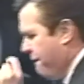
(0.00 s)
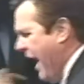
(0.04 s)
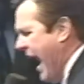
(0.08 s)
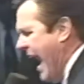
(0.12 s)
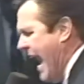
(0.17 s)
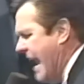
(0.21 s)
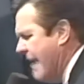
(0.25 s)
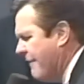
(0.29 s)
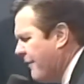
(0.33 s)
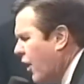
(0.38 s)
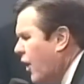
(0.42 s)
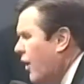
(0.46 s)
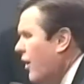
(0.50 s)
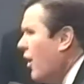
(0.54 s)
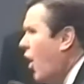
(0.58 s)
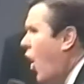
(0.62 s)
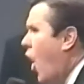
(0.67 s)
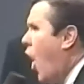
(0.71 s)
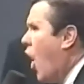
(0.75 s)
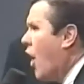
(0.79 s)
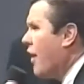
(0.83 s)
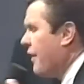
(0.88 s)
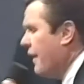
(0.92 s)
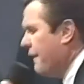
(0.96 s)
favor
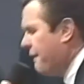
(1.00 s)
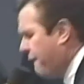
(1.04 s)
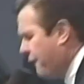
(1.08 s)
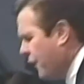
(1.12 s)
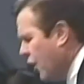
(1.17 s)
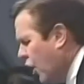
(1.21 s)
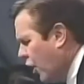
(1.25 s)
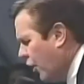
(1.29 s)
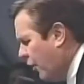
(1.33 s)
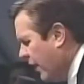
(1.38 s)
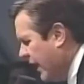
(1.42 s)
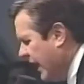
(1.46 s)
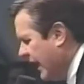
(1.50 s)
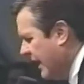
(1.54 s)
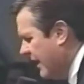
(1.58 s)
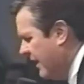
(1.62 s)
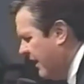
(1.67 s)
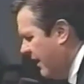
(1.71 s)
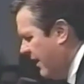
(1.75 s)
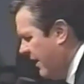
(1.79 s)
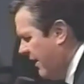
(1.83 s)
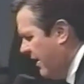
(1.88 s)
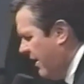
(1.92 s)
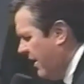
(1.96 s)
or the fury
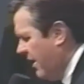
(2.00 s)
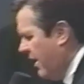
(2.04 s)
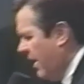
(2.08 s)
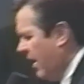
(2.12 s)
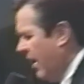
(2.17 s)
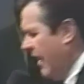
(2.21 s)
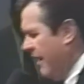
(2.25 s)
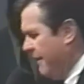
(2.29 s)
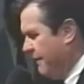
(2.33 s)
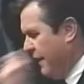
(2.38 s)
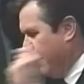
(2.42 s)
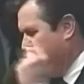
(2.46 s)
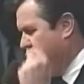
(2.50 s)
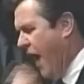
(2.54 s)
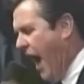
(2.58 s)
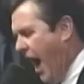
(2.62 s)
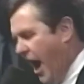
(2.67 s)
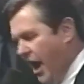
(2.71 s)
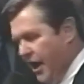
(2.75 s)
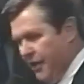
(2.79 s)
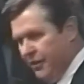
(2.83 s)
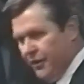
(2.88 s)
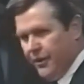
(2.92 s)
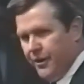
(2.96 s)
of the
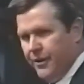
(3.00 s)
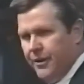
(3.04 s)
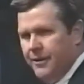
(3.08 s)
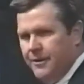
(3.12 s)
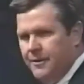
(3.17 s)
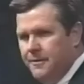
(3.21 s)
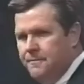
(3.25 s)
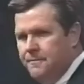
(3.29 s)
Father.